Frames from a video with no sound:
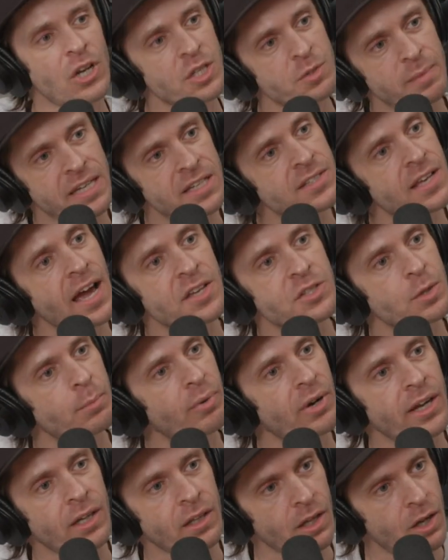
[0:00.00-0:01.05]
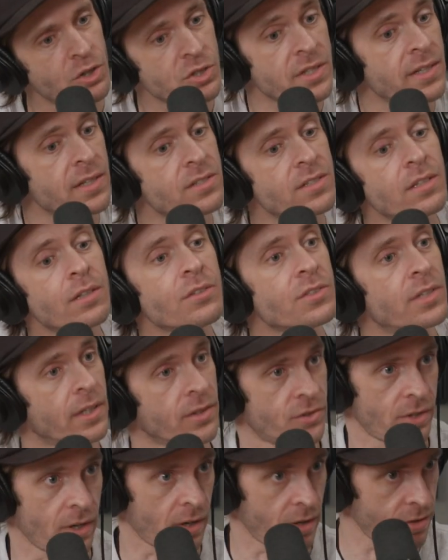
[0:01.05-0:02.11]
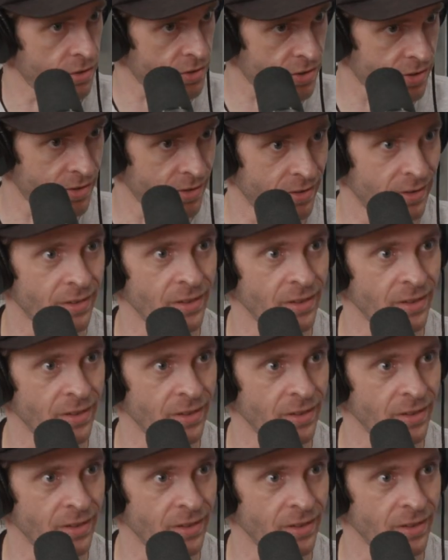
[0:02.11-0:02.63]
Trust me, yeah. his eyes are probably closed, and he's still seeing stars. Yeah.